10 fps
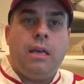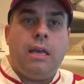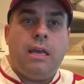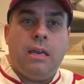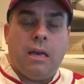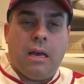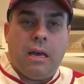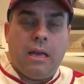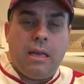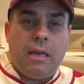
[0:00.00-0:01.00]
in,
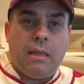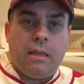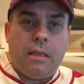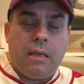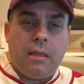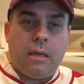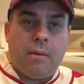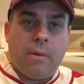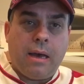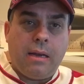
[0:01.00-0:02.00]
uh, in, in the
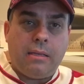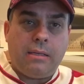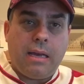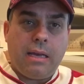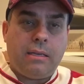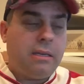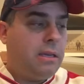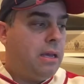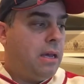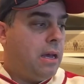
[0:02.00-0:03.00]
Havana set.
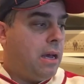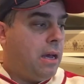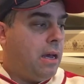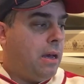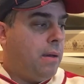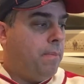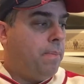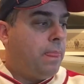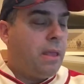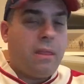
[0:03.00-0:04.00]

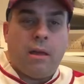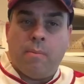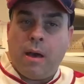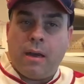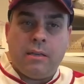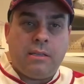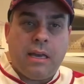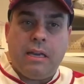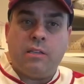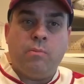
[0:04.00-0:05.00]
Um, the Habana
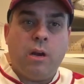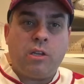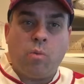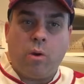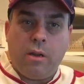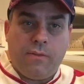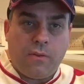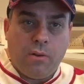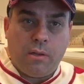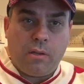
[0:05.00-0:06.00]
set is much more
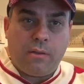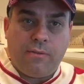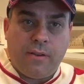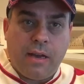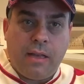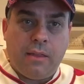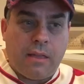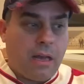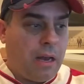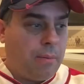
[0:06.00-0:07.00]
difficult to find
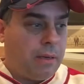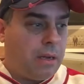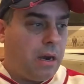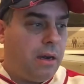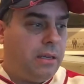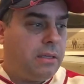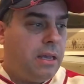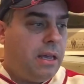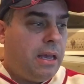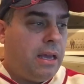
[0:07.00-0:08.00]
than the Almendares.
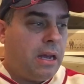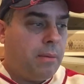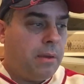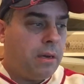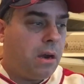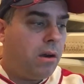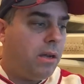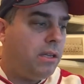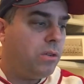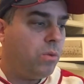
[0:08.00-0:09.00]
In
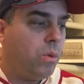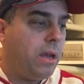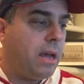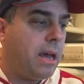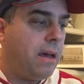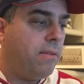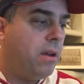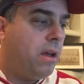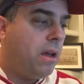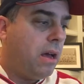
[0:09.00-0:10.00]
Almendares, we have
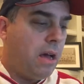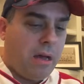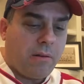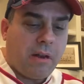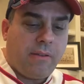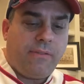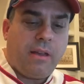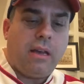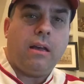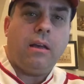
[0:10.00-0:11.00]
uh,
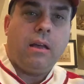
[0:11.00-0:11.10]
Rafael